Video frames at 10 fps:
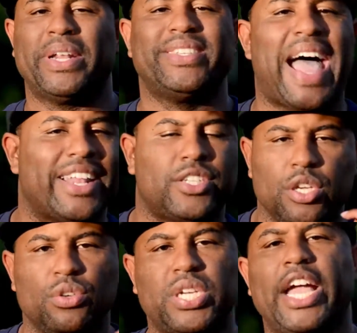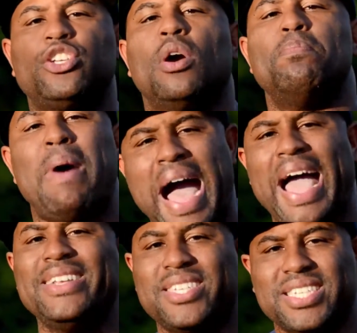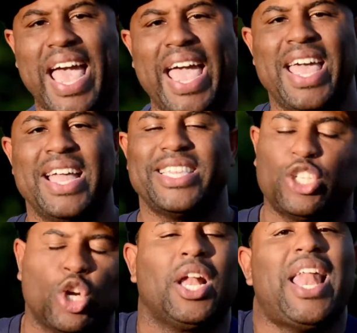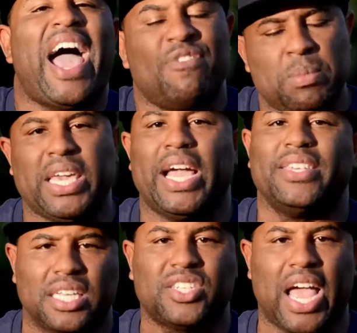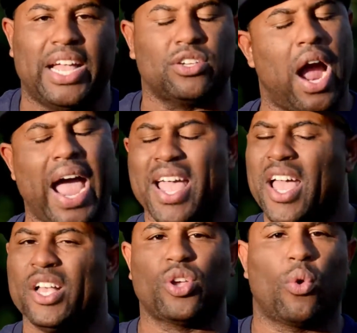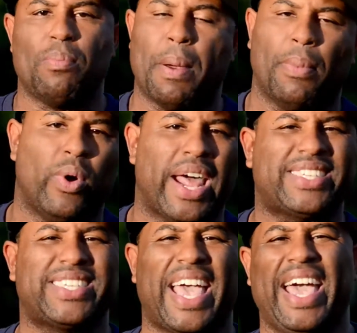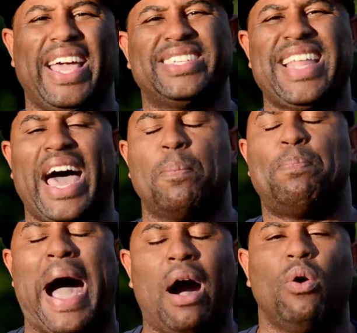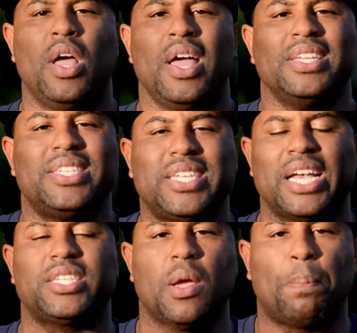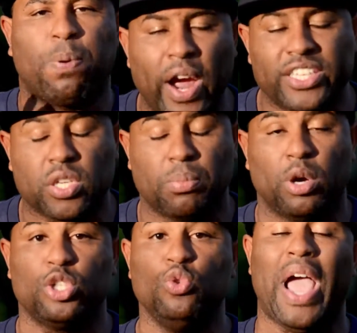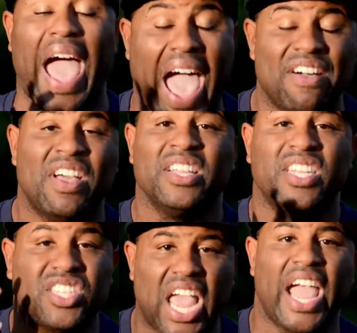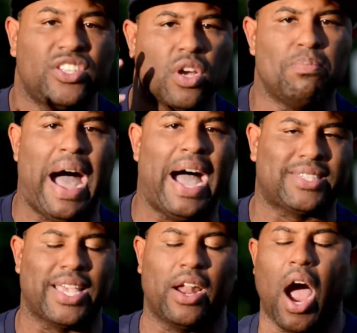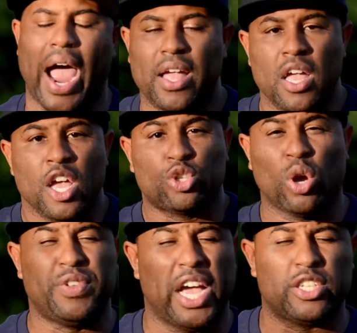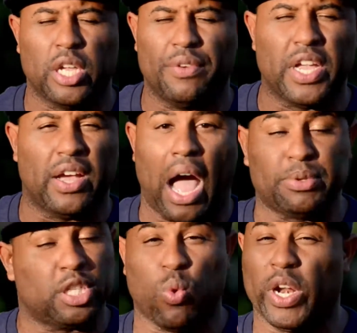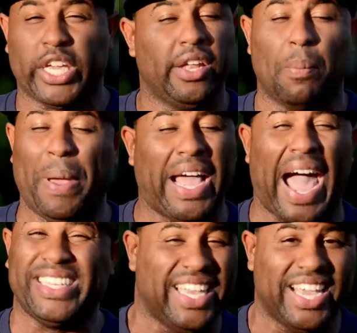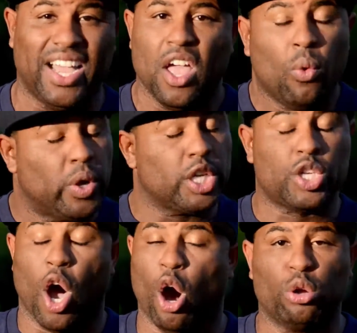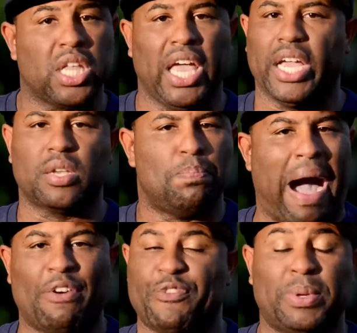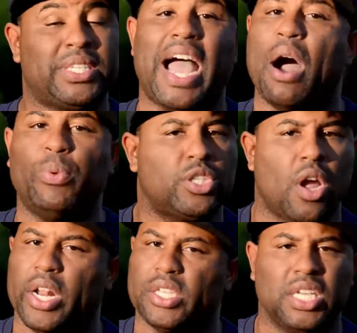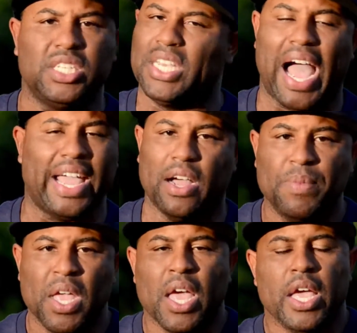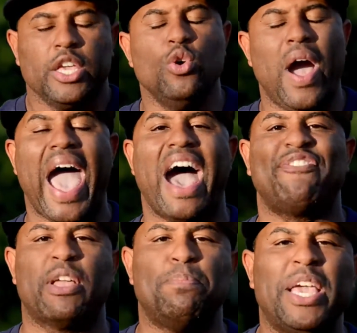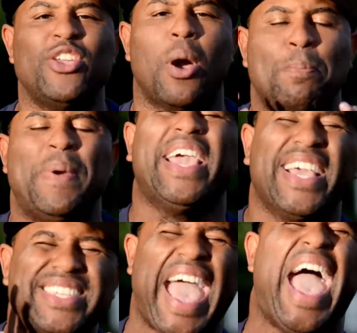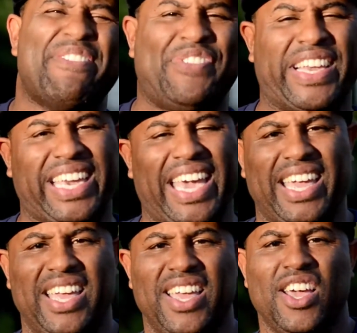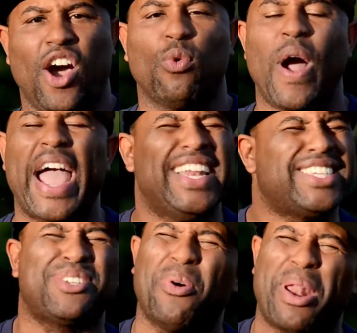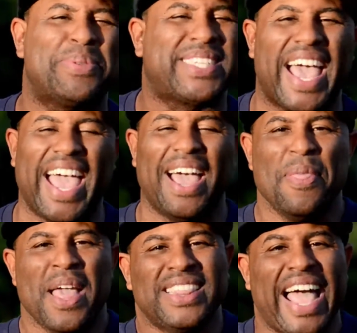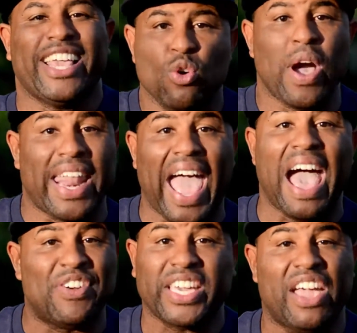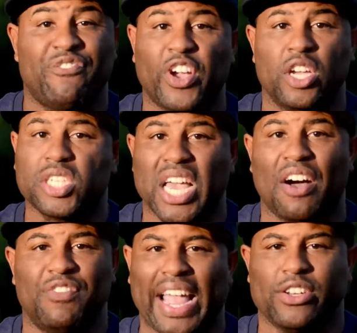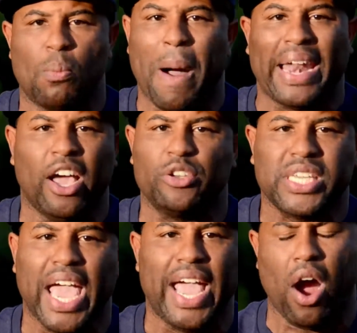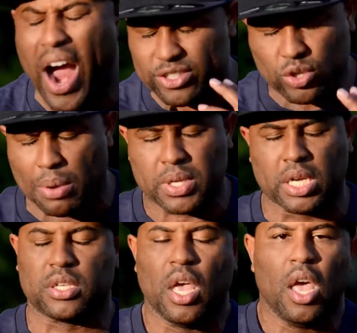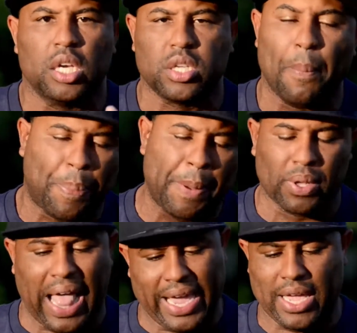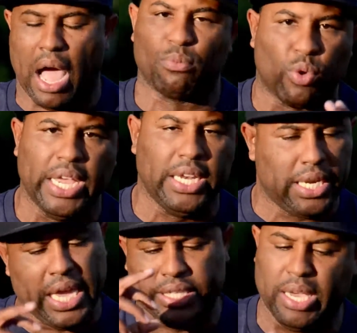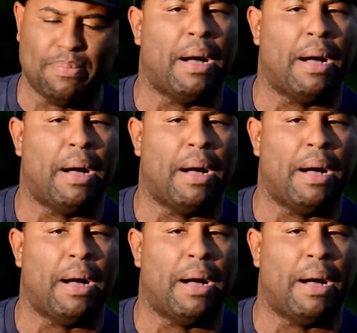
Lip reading: but it's not until you change your mindset that your life begins to change, all right? So remember what I said. It's not about just the principles. You have to change your mindset, all right? So if there, I just want to give you the big idea. What this whole thing is about from the time we started TGIM, you have to be your biggest advocate. All right, listen to what I'm saying. Like, you got to advocate for yourself like nobody else can. All right, so because there are people like, I'm reading, E.T.,